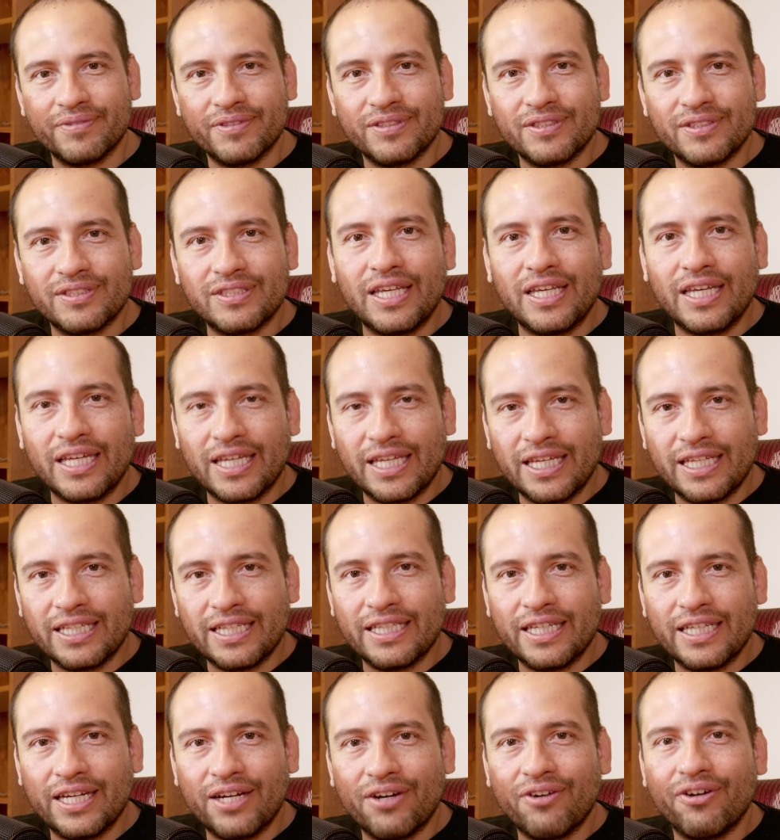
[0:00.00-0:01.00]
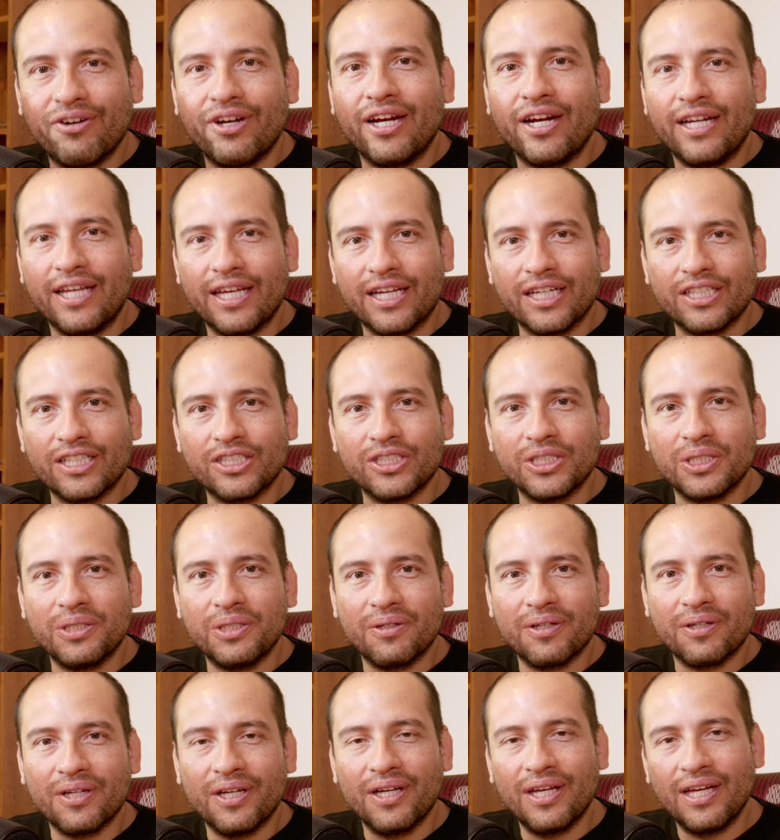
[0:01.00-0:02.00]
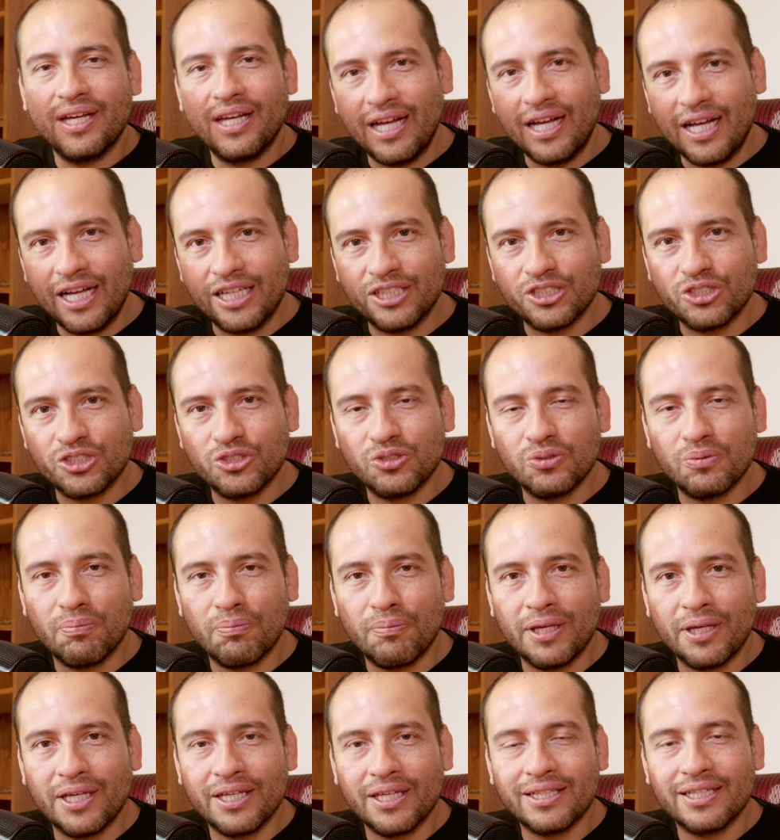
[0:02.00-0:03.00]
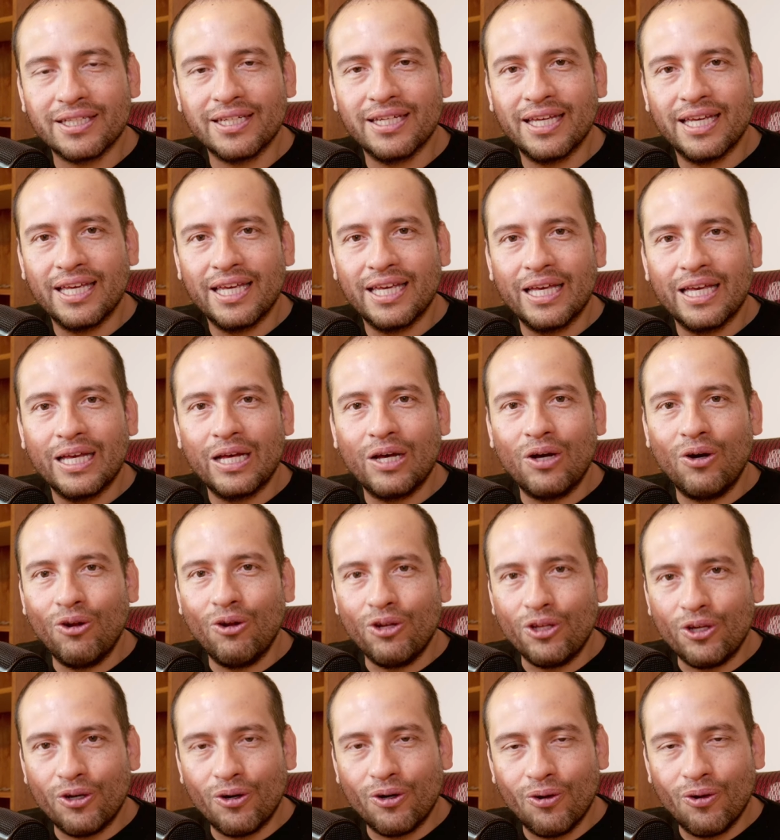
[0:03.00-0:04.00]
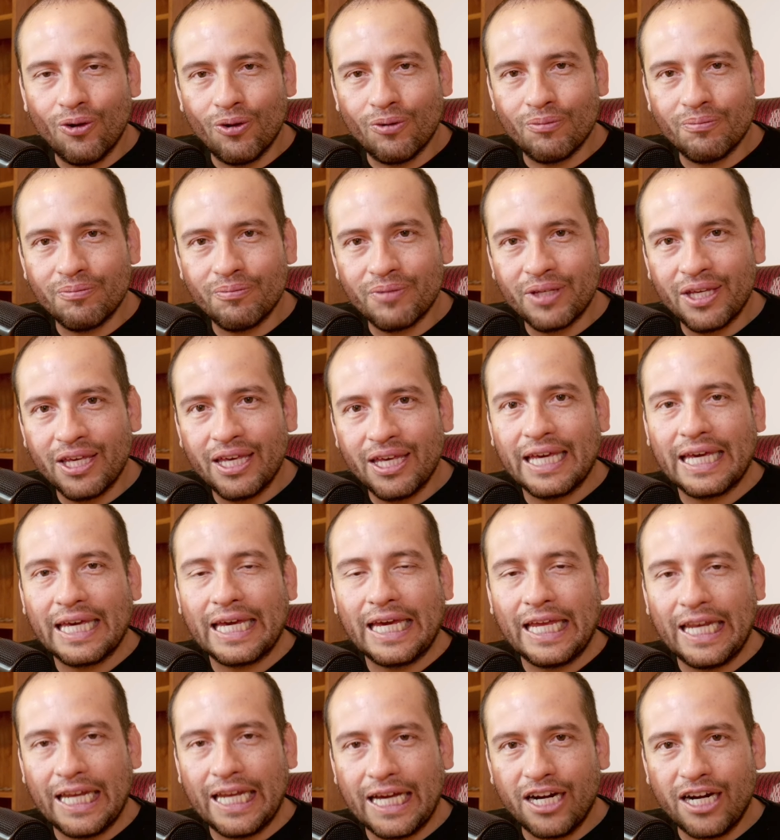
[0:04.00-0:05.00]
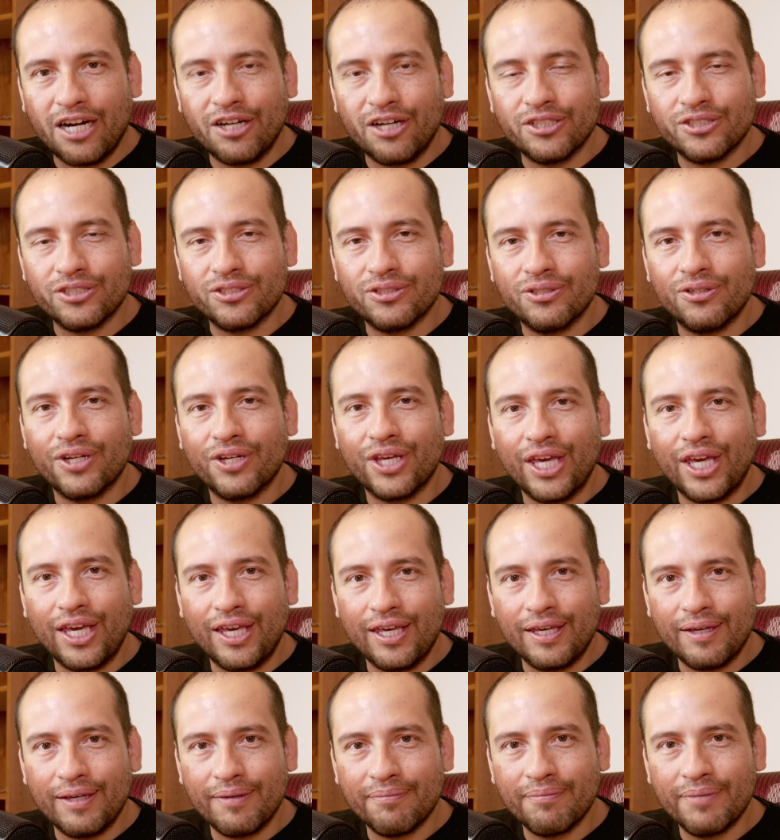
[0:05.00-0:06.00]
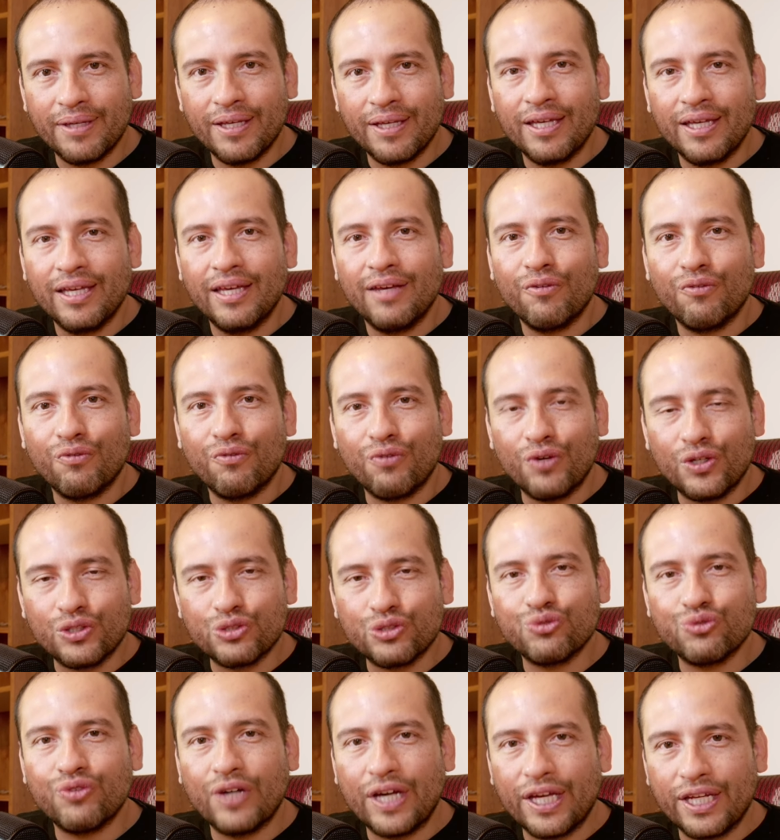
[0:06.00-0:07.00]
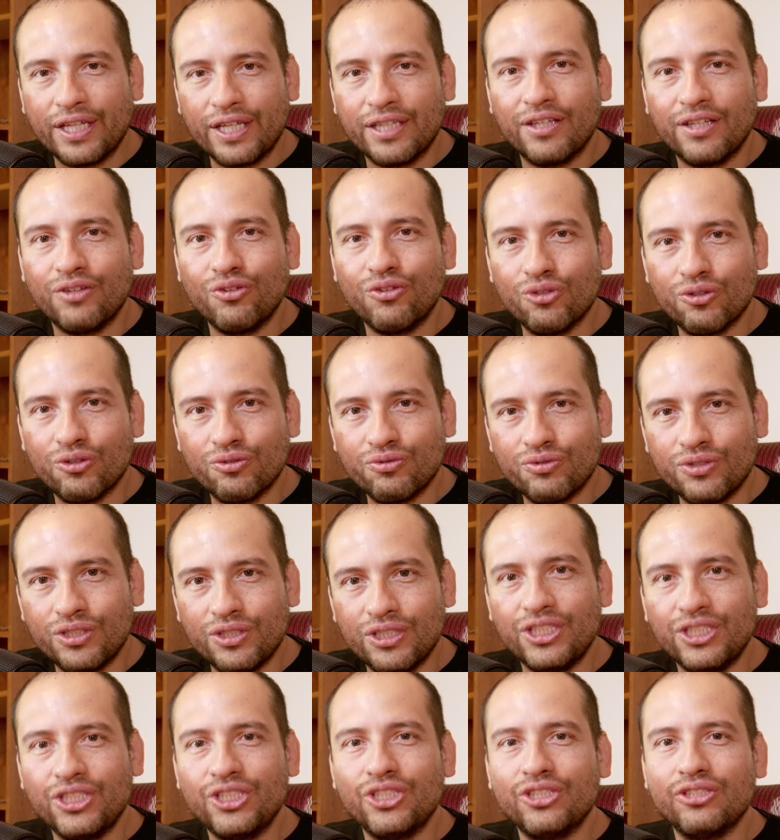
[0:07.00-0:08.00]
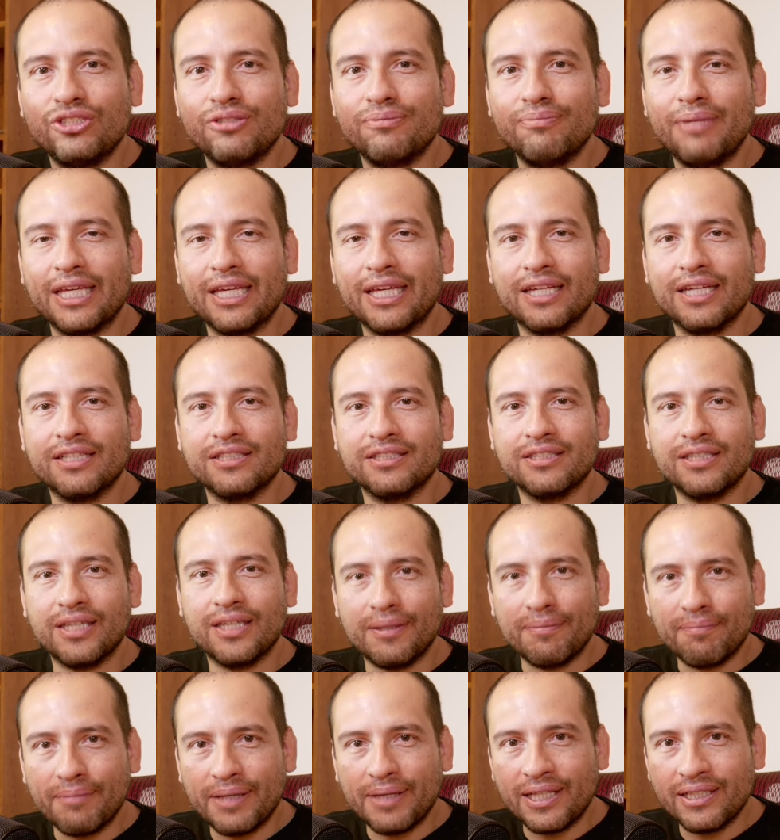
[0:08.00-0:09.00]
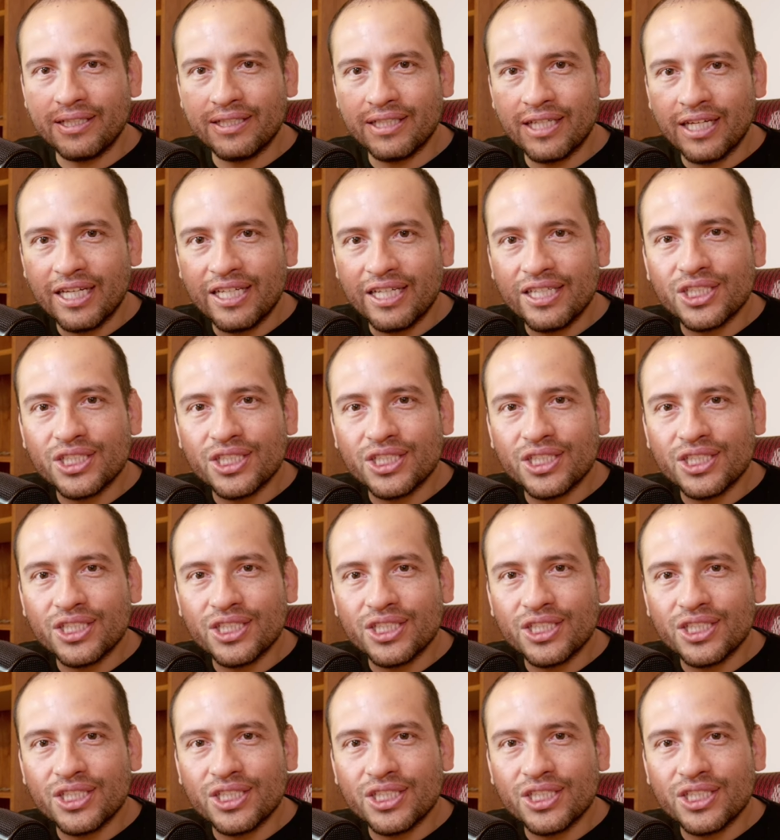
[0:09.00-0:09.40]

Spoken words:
sink in the rear naked choke and submit Holly Holm. Kayla Harrison came, first fight in the UFC. She's making a statement.